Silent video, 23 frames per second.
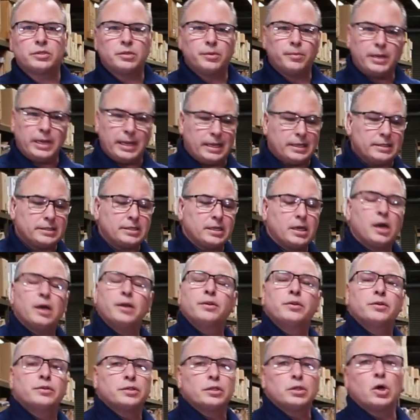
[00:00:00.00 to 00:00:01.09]
somebody gets cut
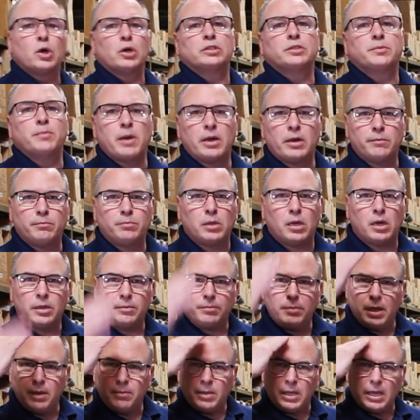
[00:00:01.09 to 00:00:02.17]
and there's a large amount of blood,
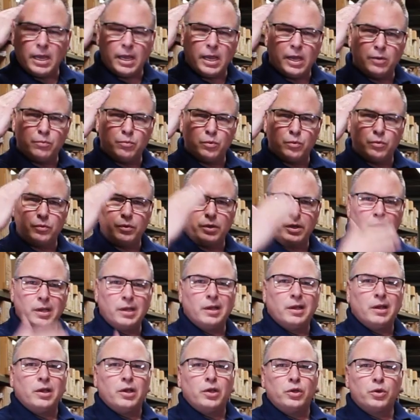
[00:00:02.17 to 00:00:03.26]
maybe a head wound,
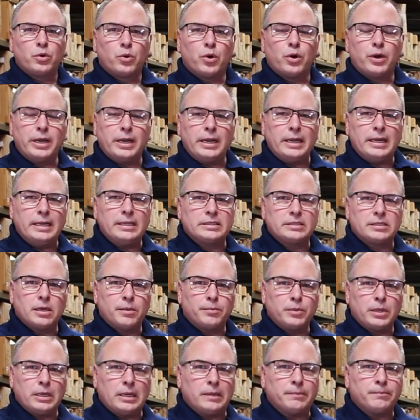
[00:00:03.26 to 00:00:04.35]
you're going to need
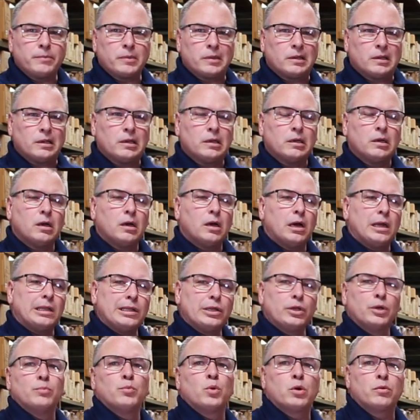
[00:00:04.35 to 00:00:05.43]
something a
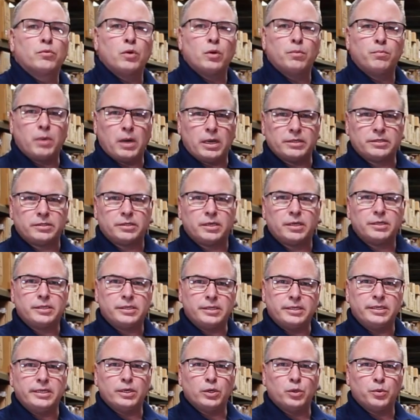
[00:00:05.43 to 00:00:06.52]
little more robust
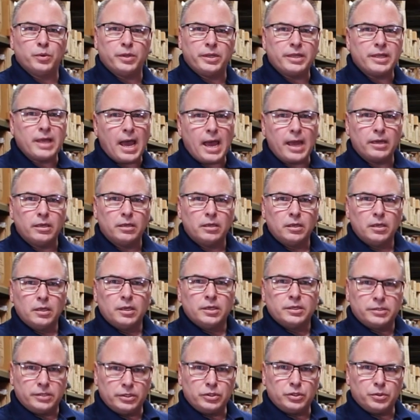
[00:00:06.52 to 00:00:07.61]
to deal with that
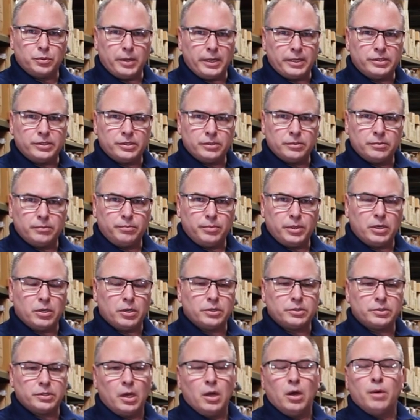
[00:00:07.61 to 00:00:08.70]
situation,
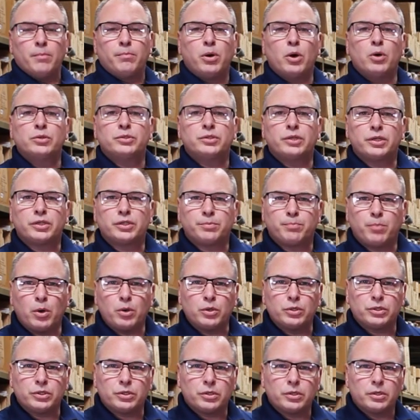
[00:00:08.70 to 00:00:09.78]
because
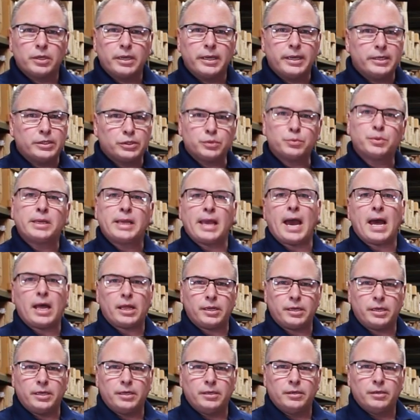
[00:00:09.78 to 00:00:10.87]
post-exposure is a
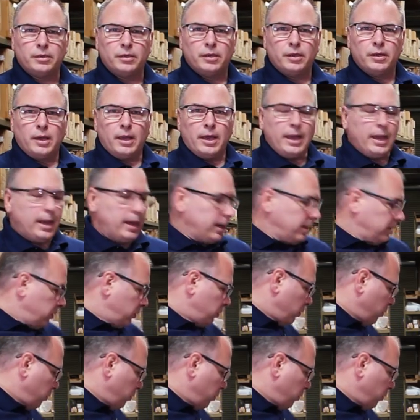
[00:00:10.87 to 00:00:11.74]
reality. And